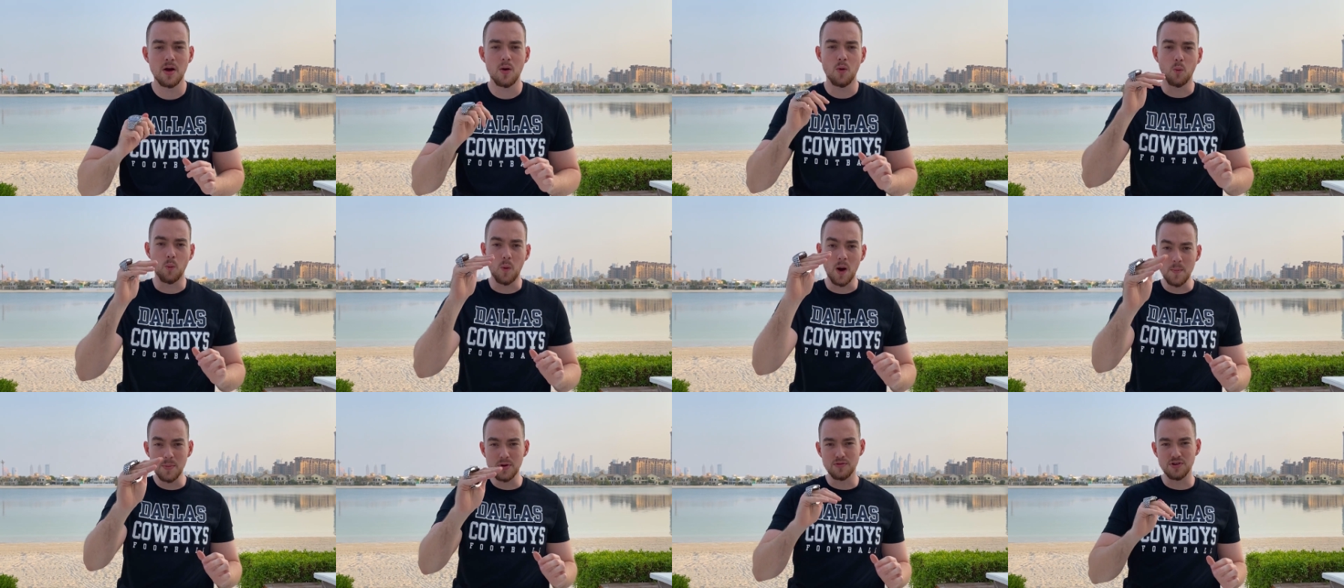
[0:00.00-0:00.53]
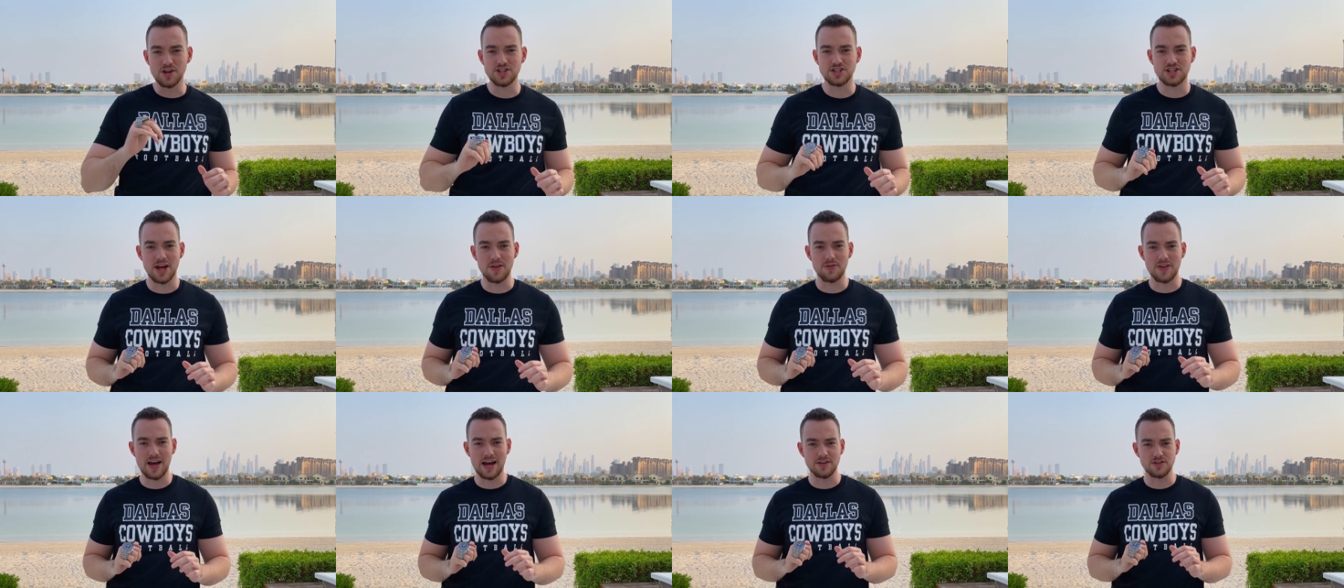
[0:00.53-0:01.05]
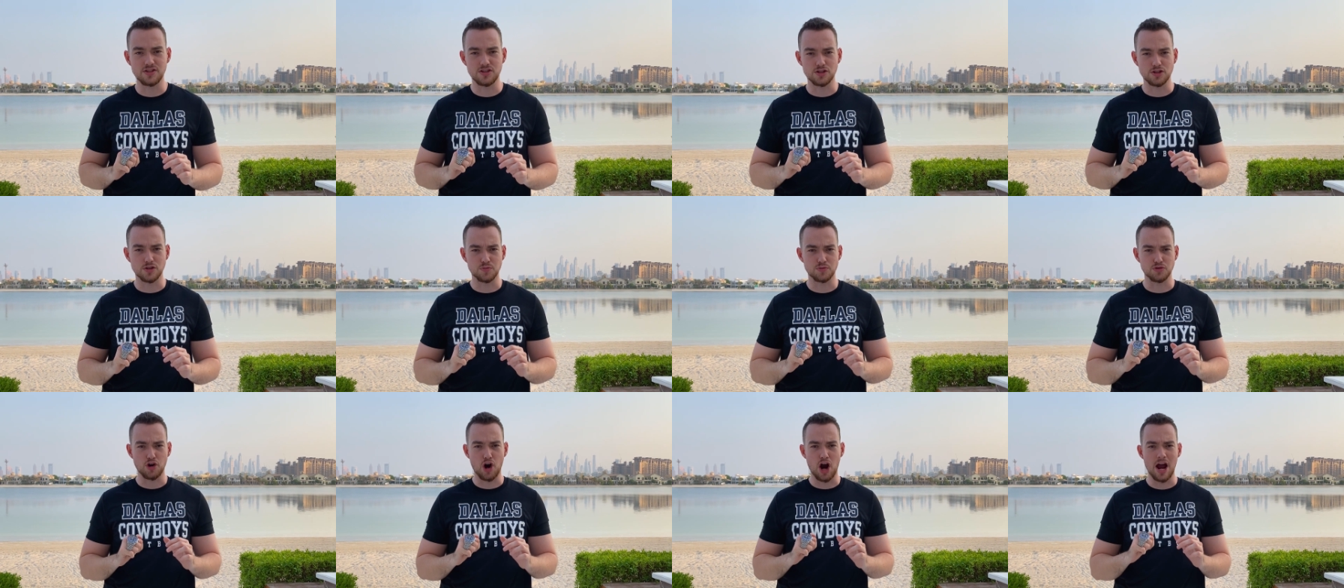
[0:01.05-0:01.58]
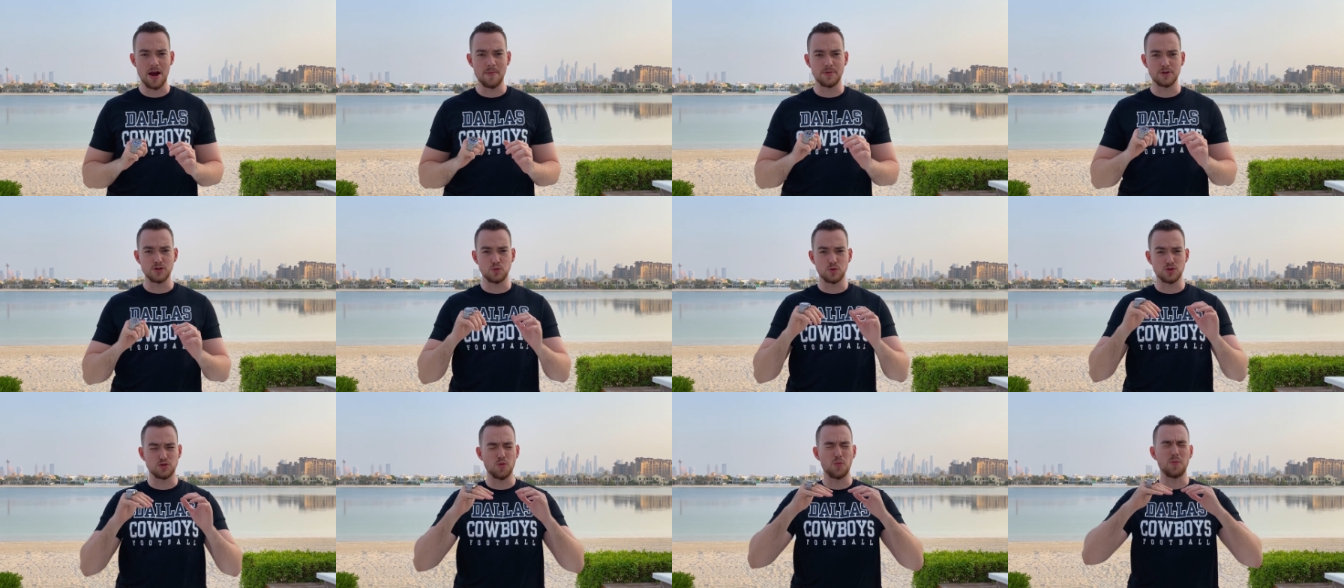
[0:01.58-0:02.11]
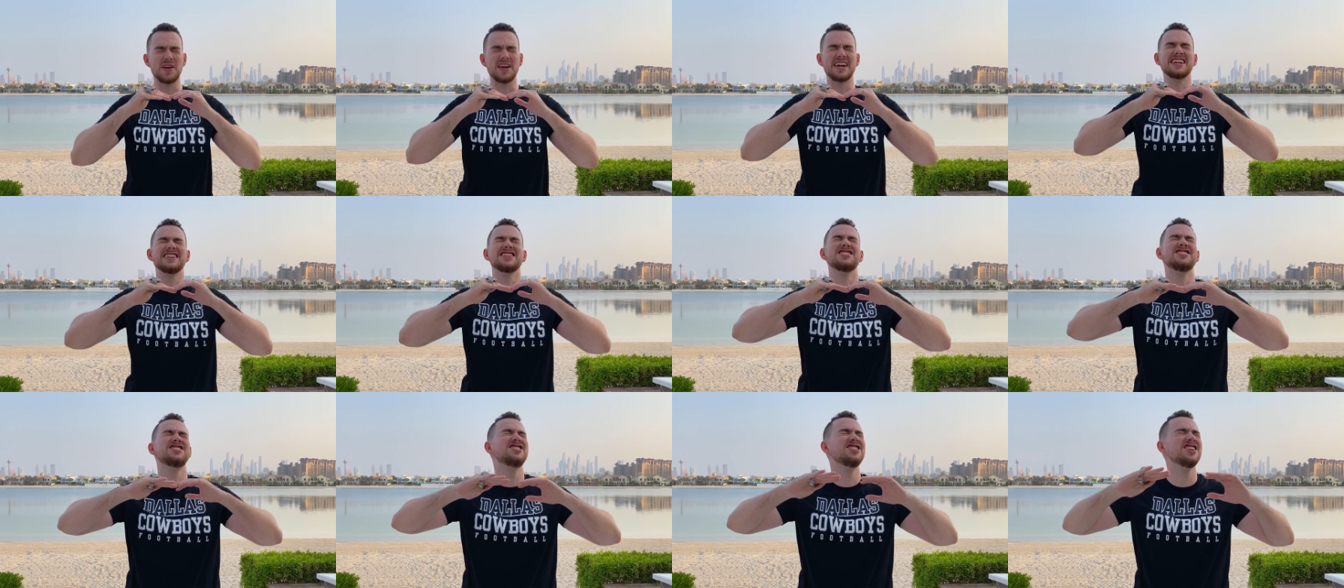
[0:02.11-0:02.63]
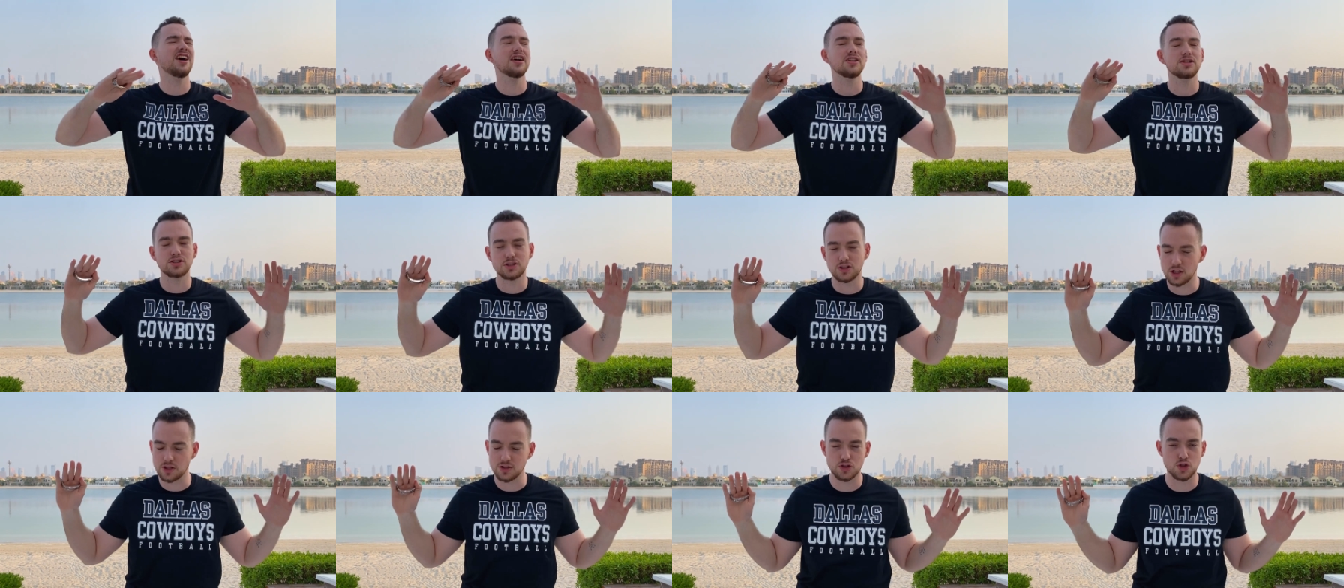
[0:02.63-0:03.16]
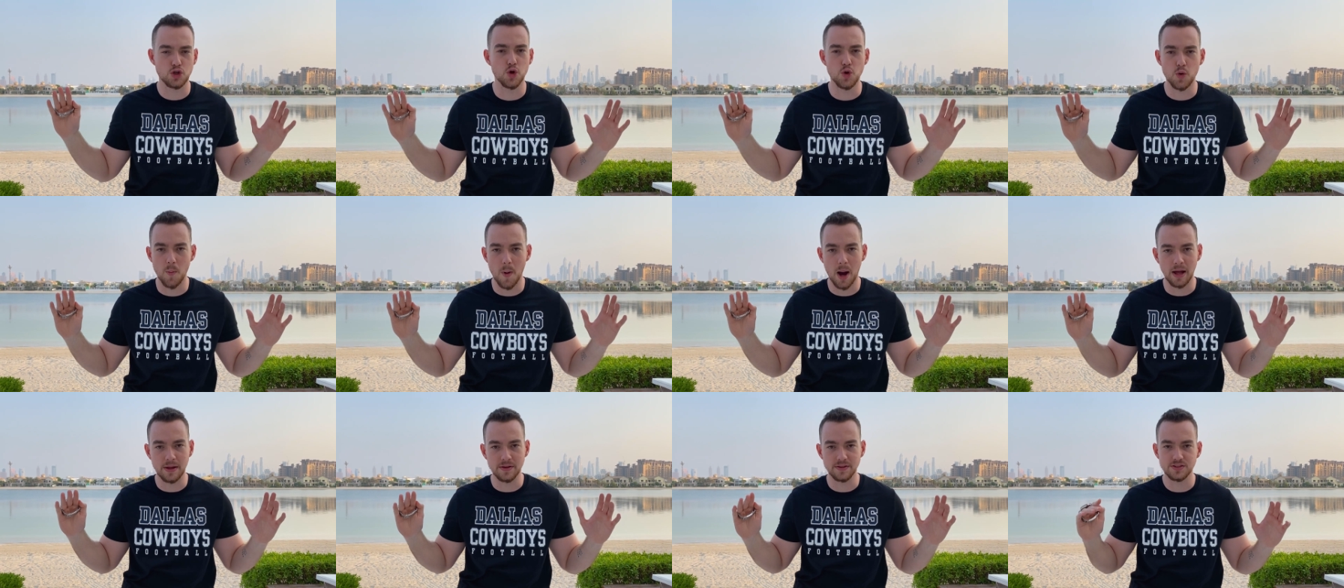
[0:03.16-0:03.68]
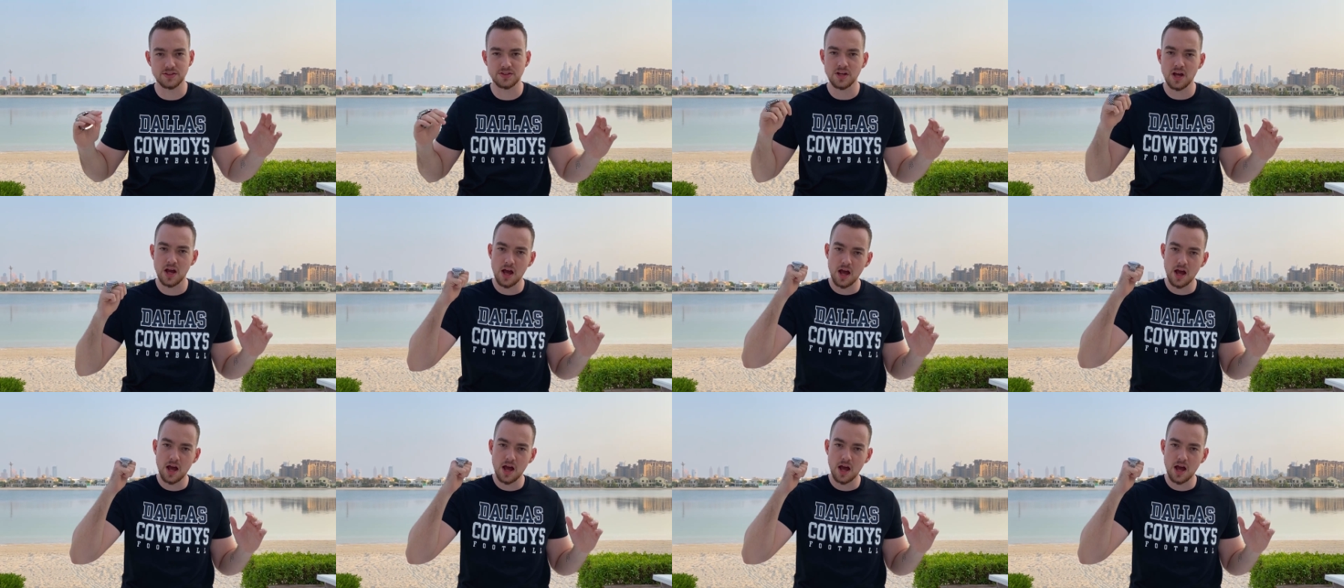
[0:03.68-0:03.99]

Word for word: When we reach ten thousand subscribers, which will be in just two months,